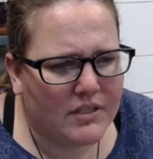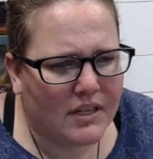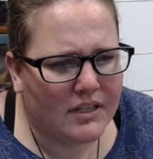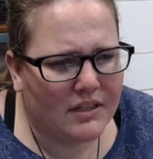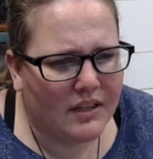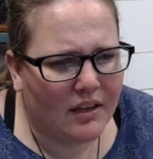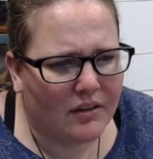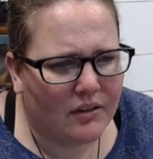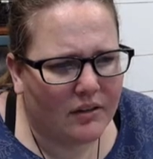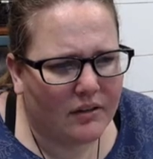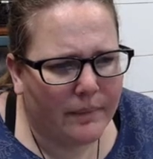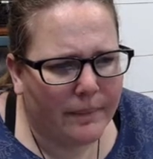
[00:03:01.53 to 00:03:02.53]
to the other.
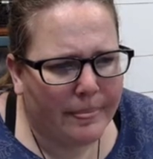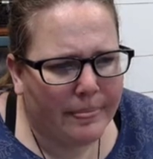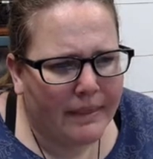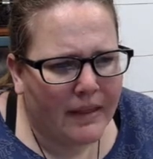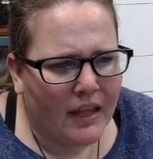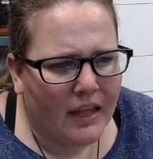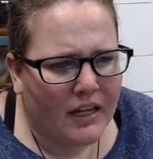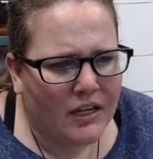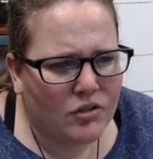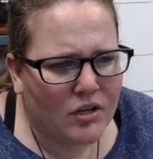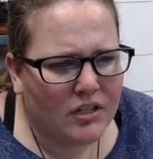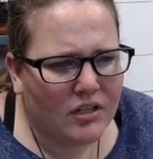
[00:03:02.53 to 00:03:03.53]
He
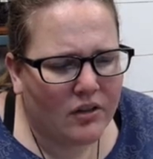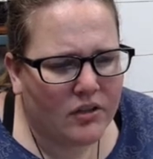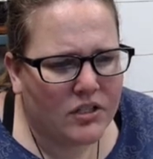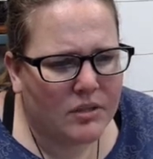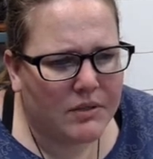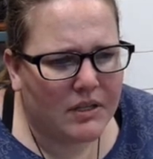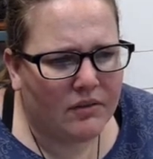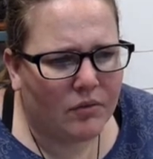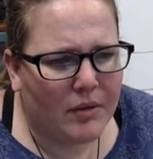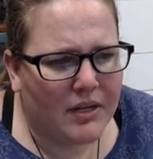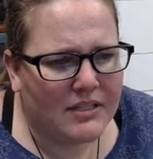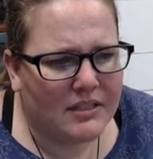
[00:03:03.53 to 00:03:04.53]
tried to call the ship's
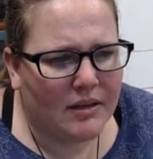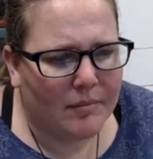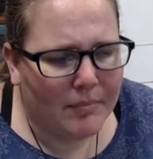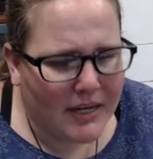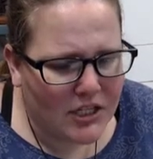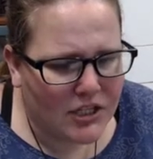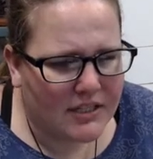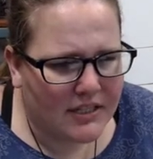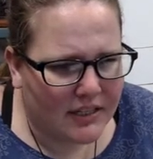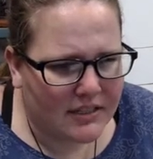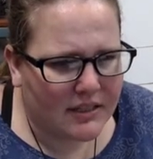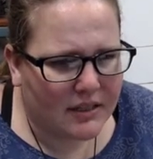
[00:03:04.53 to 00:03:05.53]
information
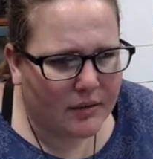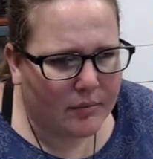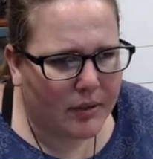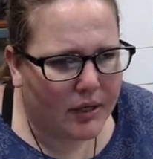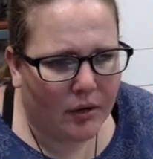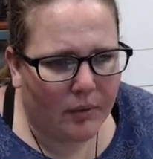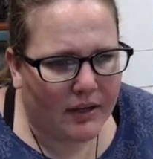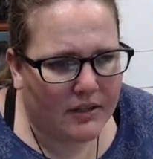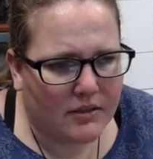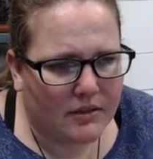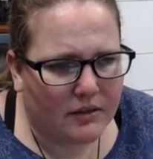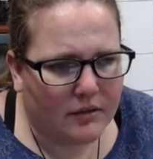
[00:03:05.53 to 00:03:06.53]
desk, but no
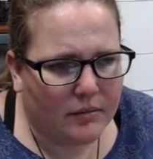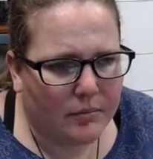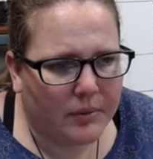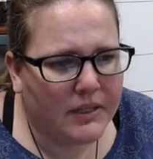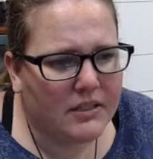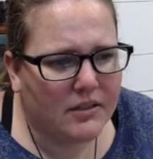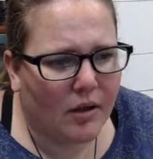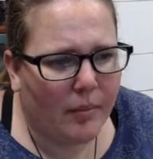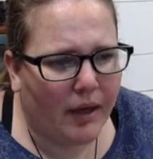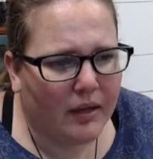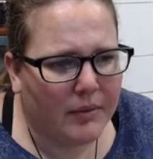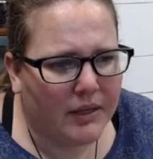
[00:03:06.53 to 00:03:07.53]
answer. Please call
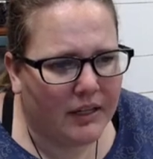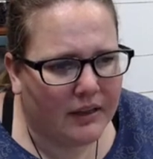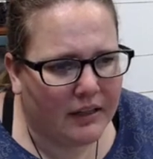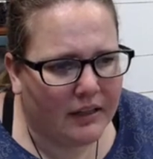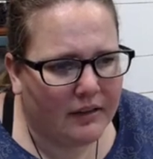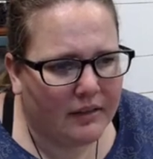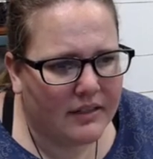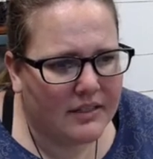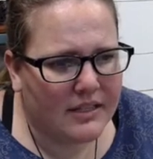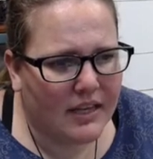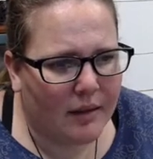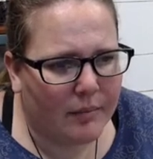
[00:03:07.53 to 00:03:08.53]
back immediately. This
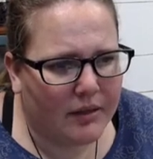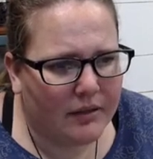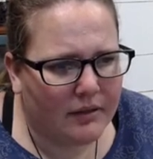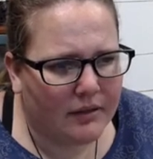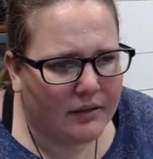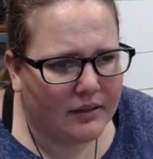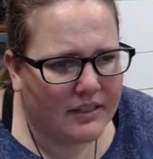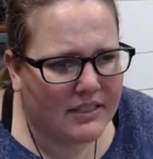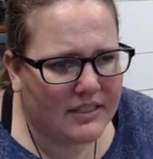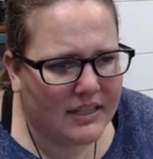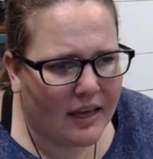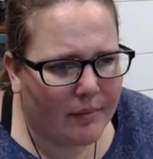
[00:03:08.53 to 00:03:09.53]
is
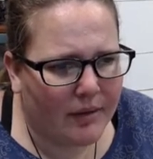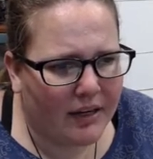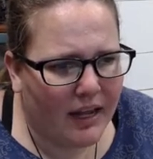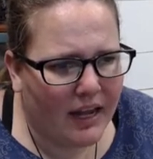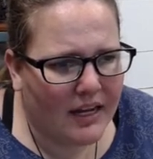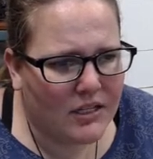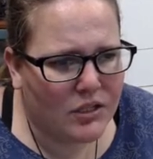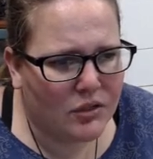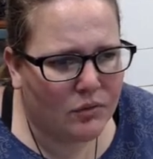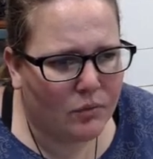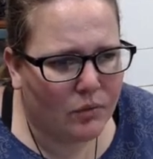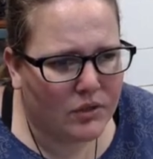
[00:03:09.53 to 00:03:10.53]
cabin
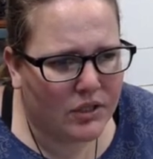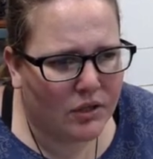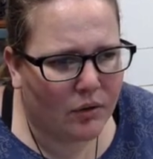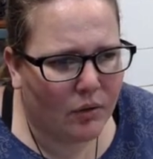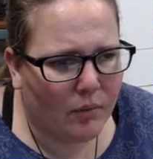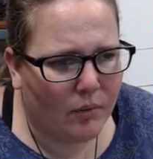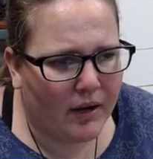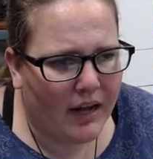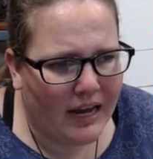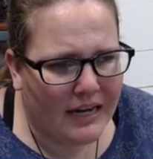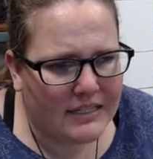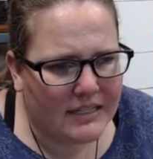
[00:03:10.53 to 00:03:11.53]

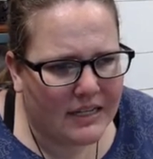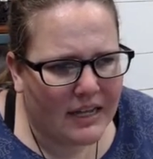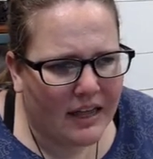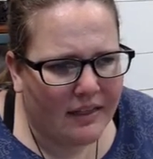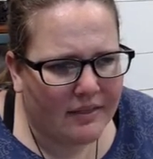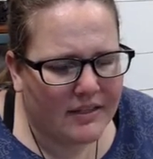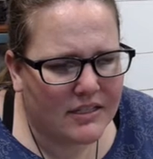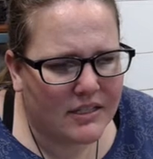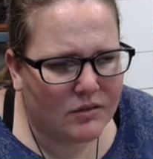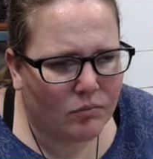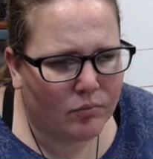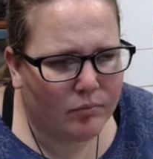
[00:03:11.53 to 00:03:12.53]
82018. This is
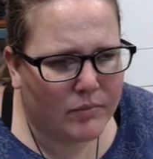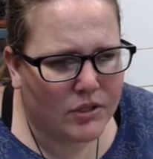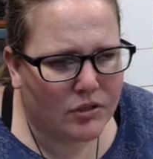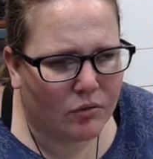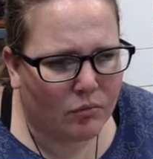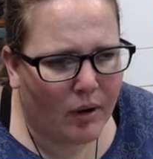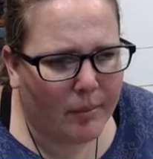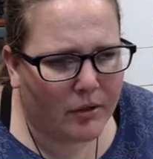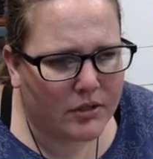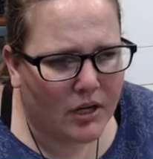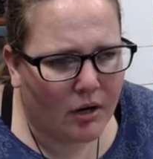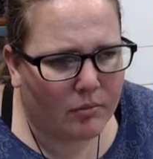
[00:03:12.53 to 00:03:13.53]
Mr. Robert
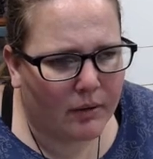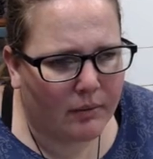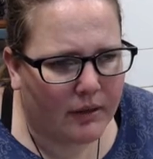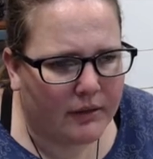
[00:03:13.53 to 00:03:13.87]
Herrera.